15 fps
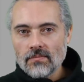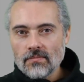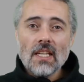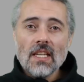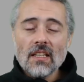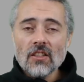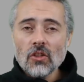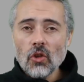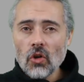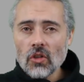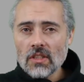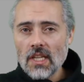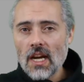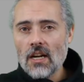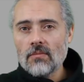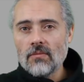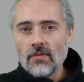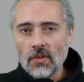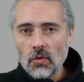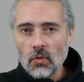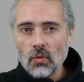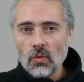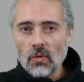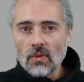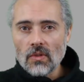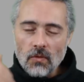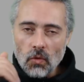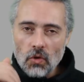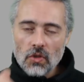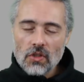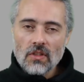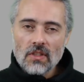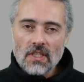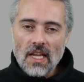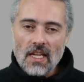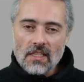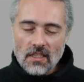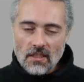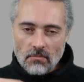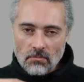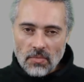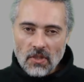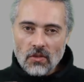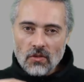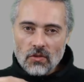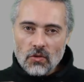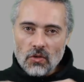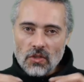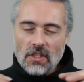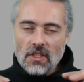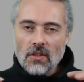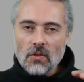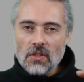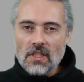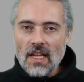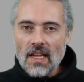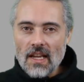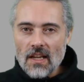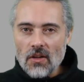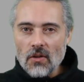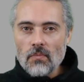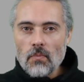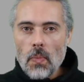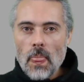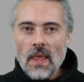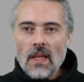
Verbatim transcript: Take a long-term view. Focus on testing, build your skill set out.